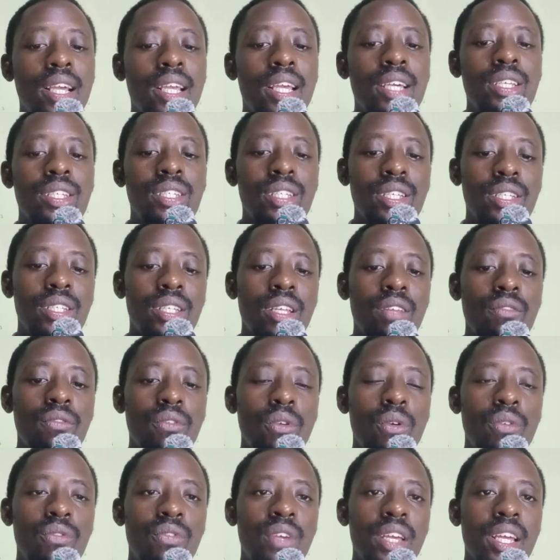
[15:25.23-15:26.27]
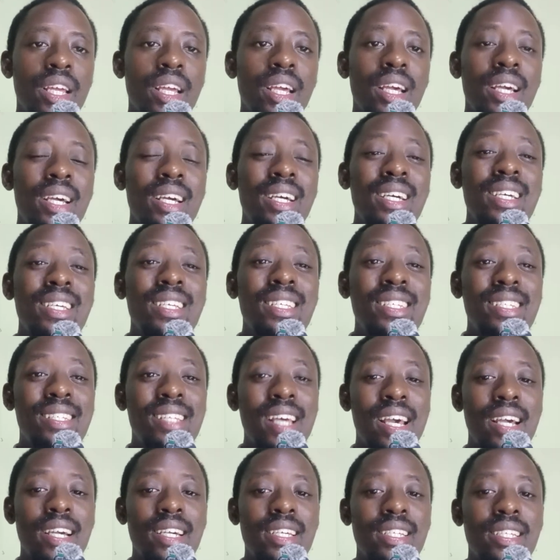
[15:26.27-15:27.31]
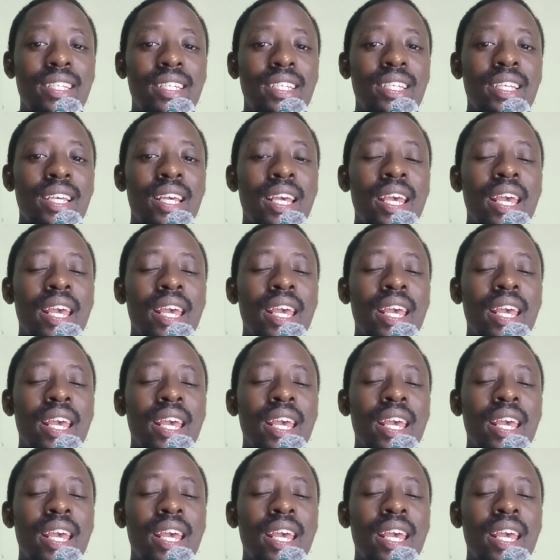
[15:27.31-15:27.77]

cases involving sex?